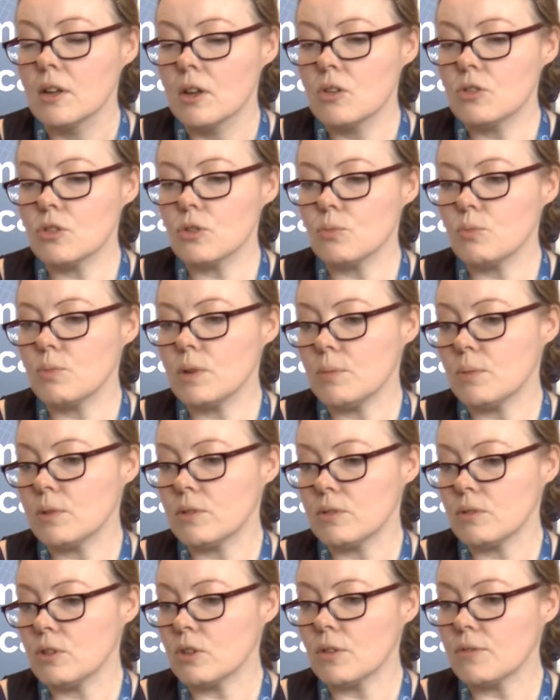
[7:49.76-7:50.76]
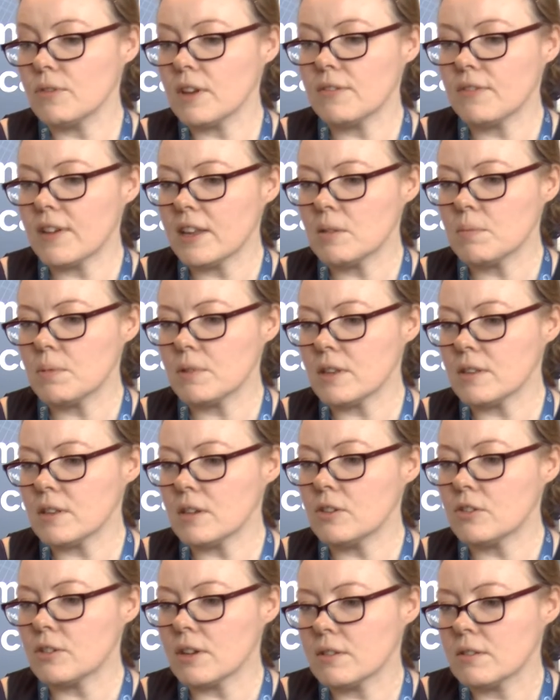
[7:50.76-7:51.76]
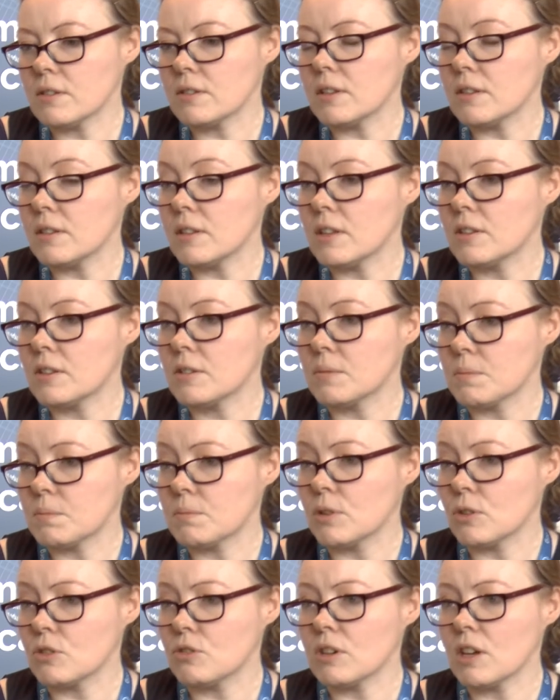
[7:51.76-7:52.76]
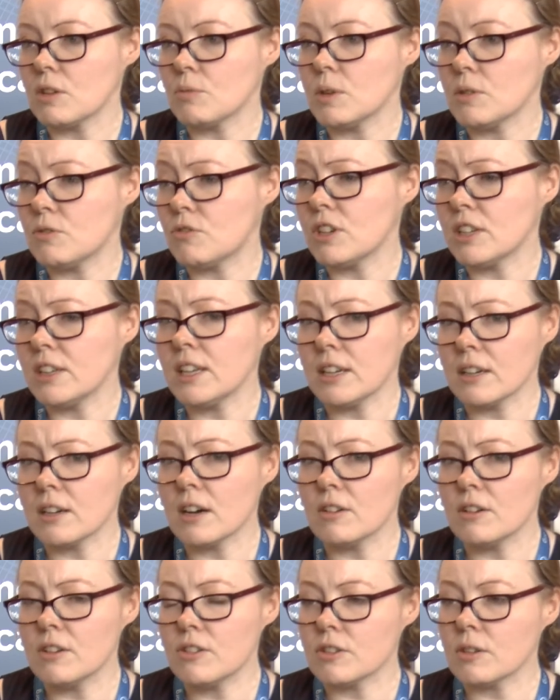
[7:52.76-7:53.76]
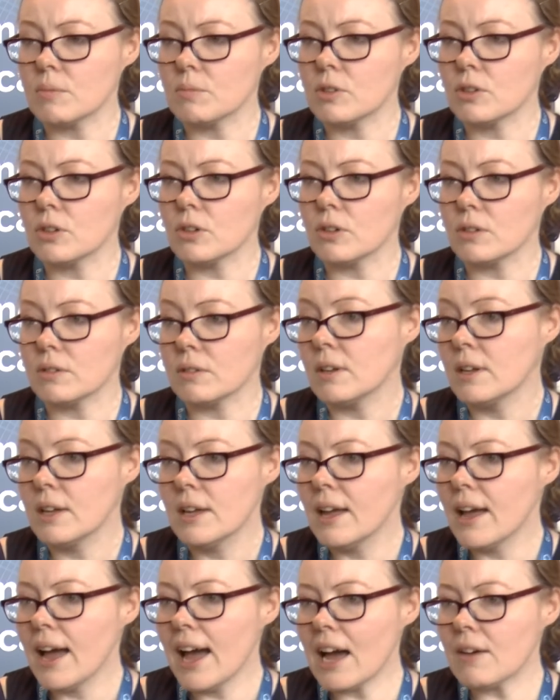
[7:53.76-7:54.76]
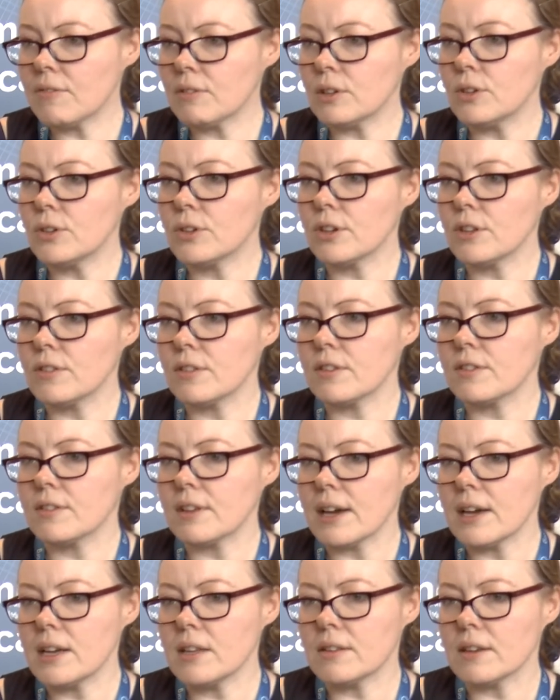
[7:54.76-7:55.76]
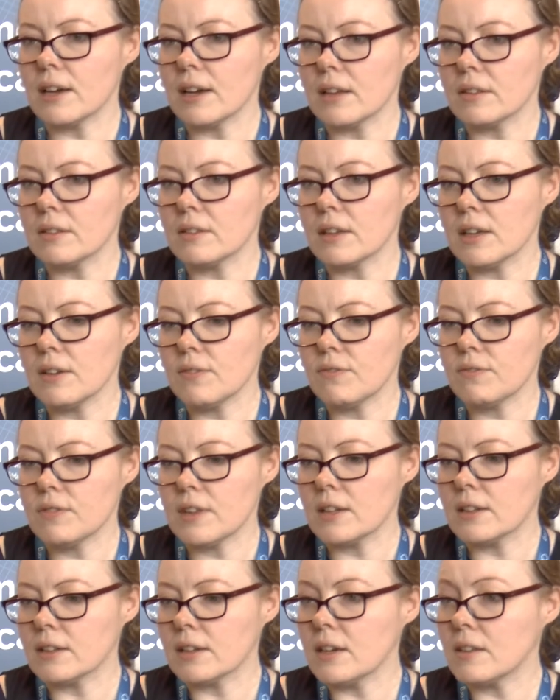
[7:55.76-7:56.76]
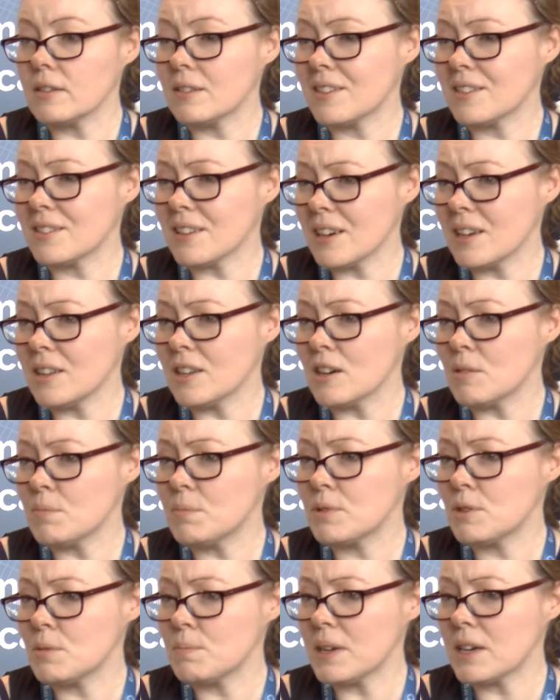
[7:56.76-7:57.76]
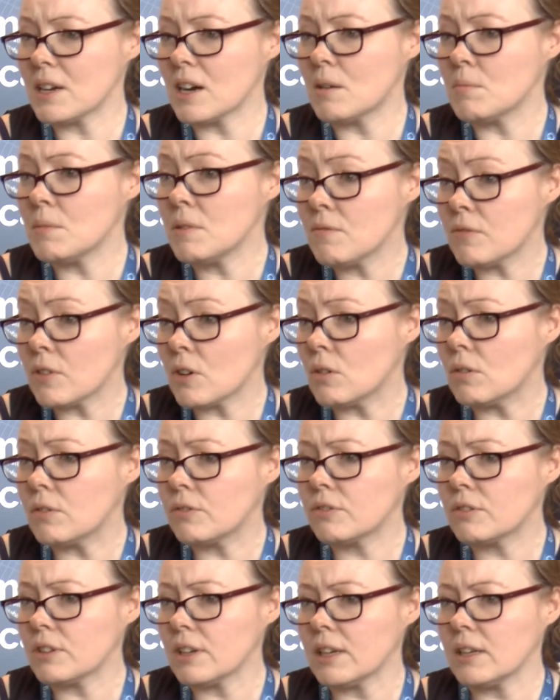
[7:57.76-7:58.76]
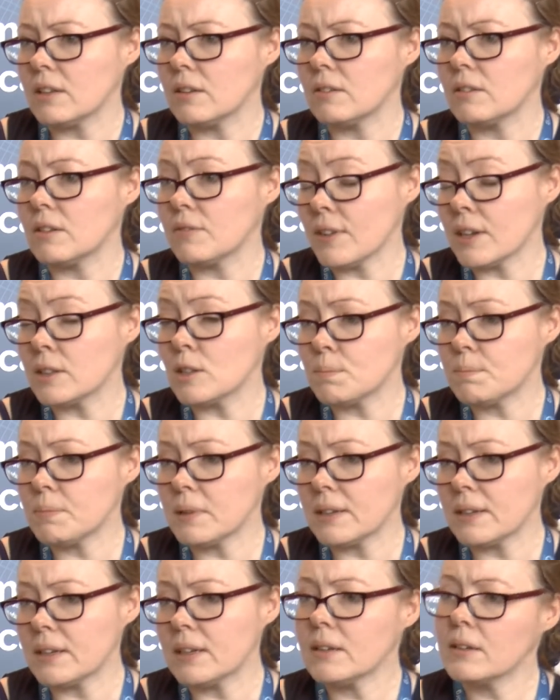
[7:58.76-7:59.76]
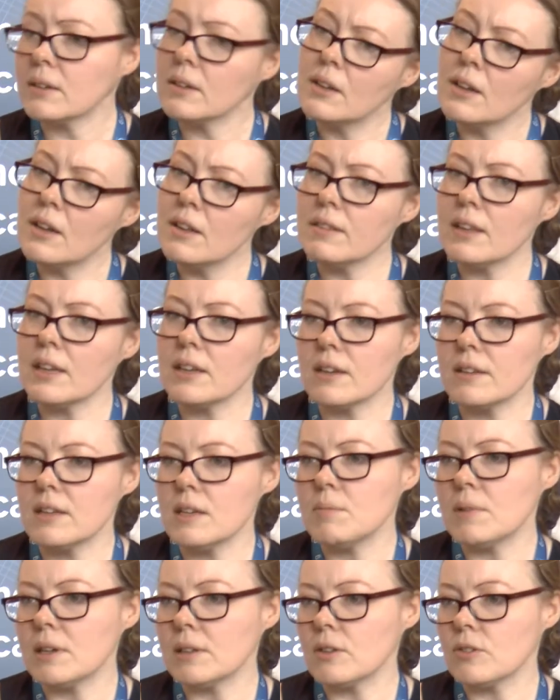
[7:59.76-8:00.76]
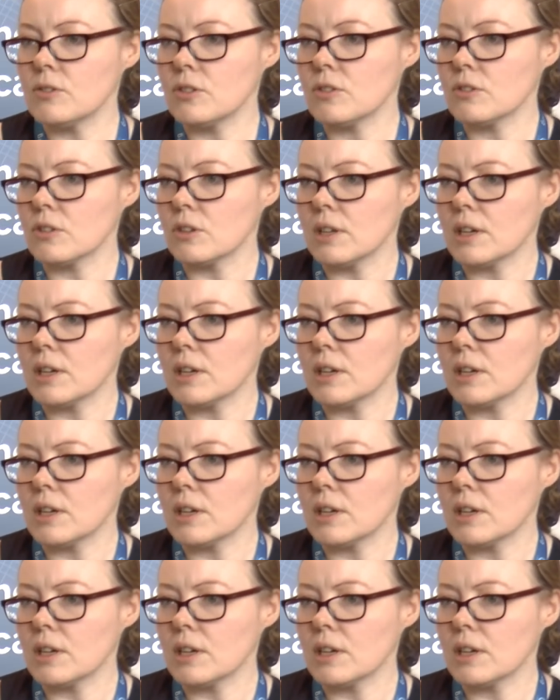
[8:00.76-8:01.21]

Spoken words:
So we would, if anybody's interested in this project, we'd really encourage them to go and have a look at the site, and if they'd like to sign up to become involved in developing it, they can email us just on